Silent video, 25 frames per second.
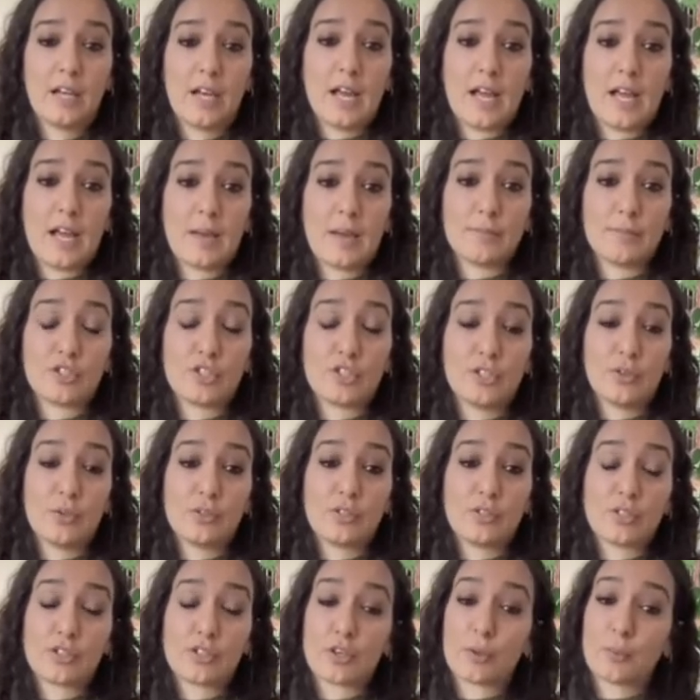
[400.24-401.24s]
Um, she
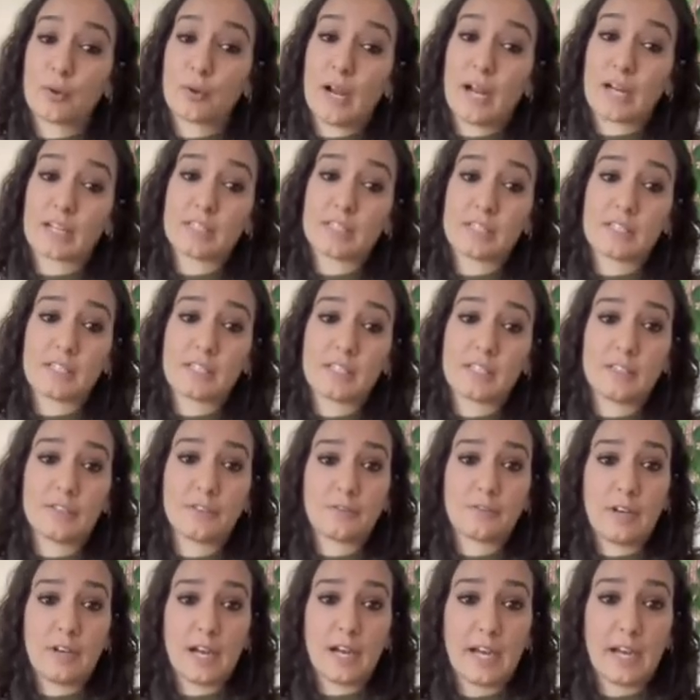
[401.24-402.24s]
uses her practice to
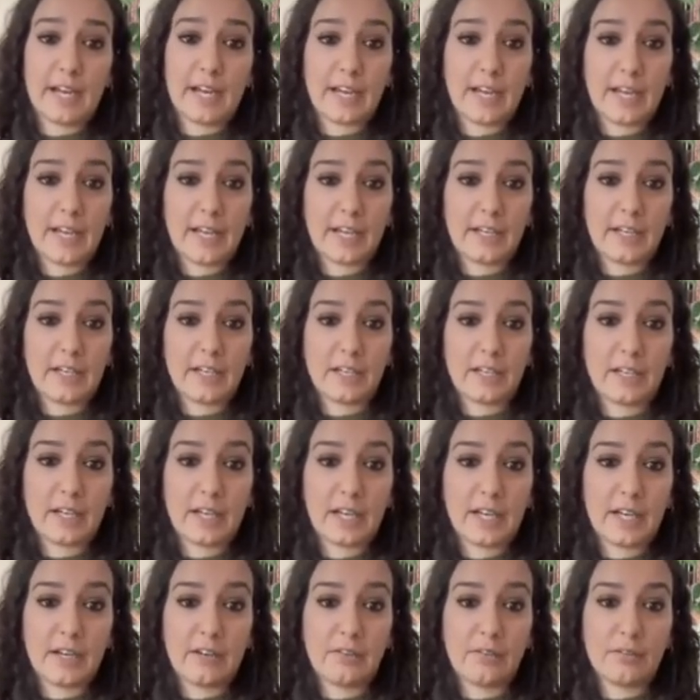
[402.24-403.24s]
defy and,
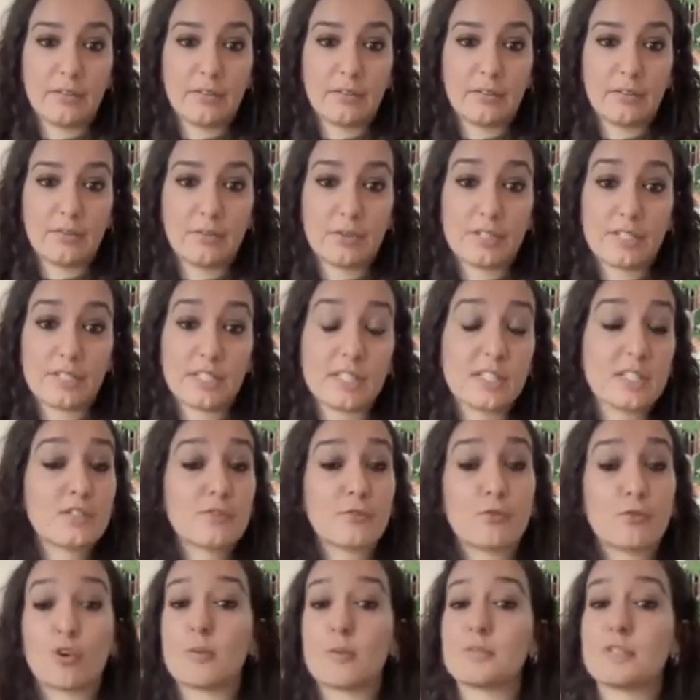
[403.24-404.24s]
and
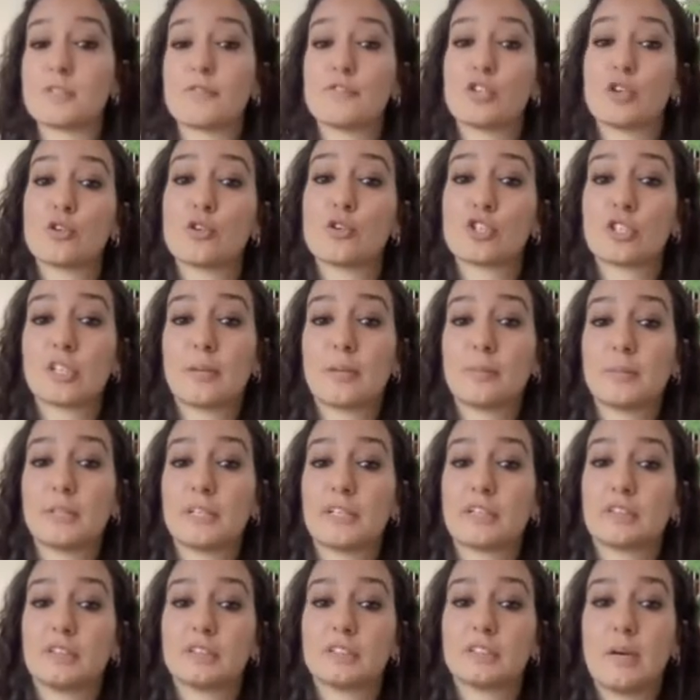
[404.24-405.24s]
resist forms of social and
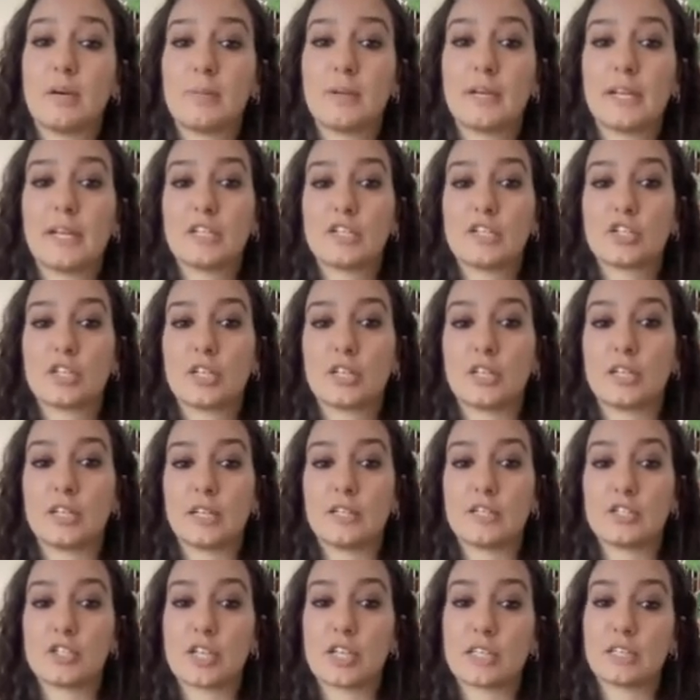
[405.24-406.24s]
political domination and,
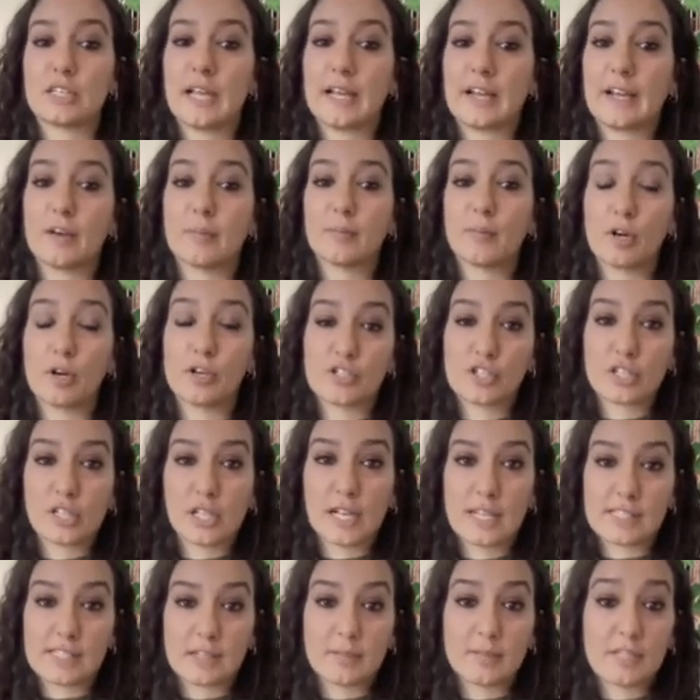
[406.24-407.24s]
and shed light on
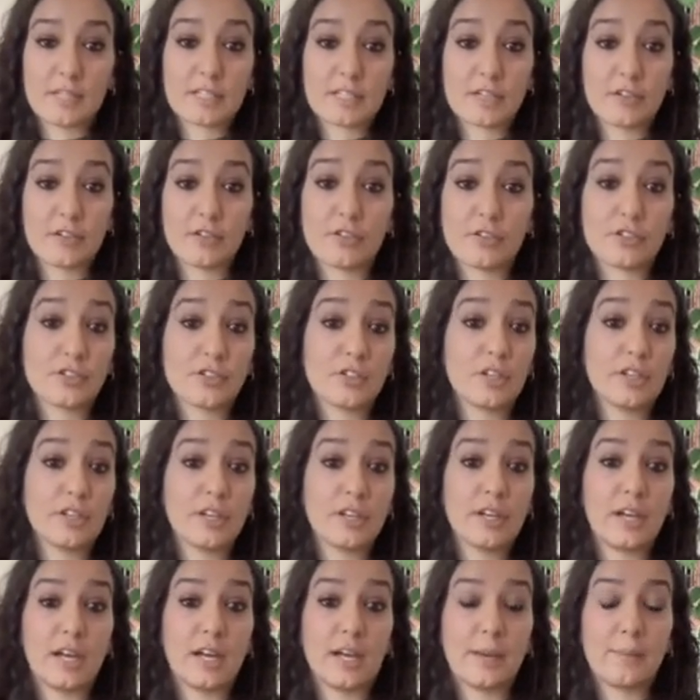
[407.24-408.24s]
marginalized and
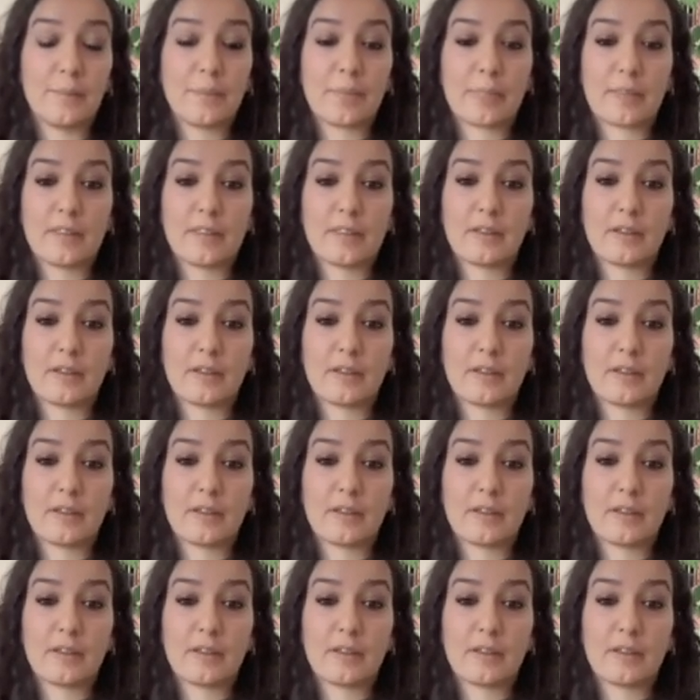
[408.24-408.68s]
misunderstood um,